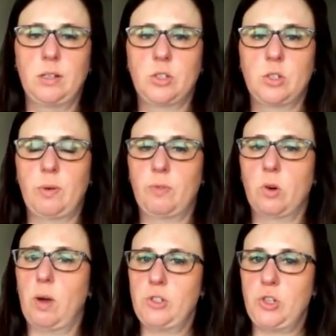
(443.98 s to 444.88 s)
So if we're
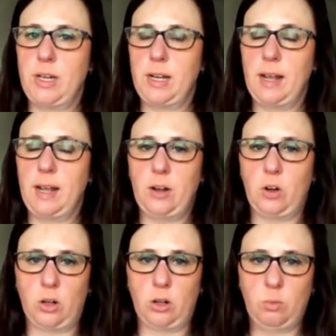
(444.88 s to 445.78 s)
questioning at
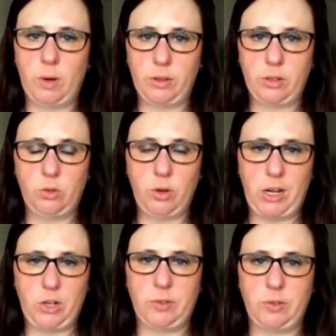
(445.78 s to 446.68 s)
all where the
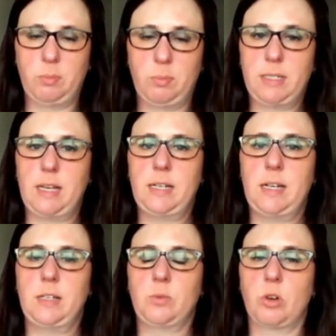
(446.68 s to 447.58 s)
location of the placenta
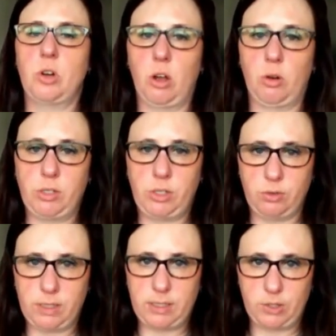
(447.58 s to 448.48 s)
is, we're not going to
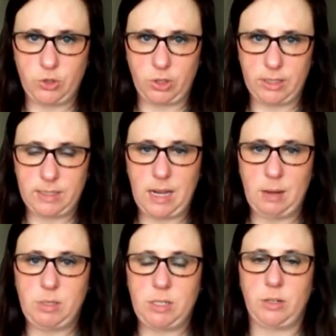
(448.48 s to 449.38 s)
do a digital
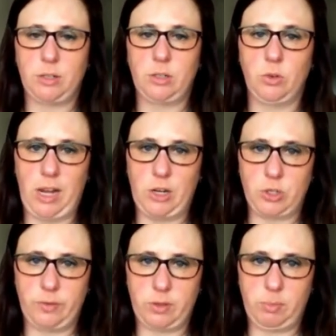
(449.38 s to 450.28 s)
exam until the
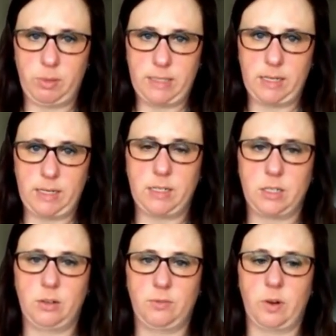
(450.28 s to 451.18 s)
location of the placenta is
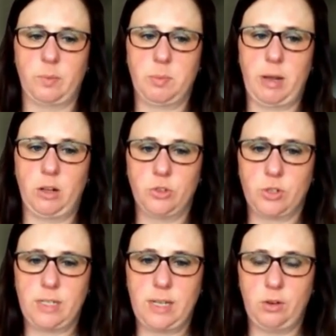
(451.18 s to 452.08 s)
confirmed by
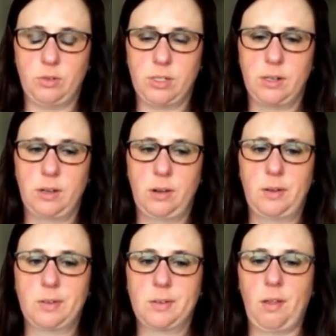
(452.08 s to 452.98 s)
ultrasound.
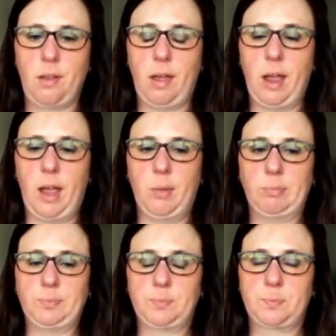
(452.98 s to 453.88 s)

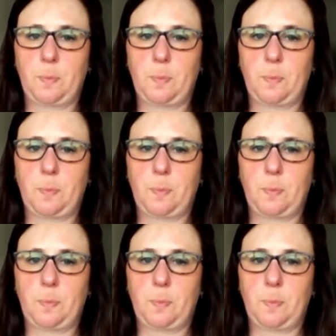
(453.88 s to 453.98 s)
Then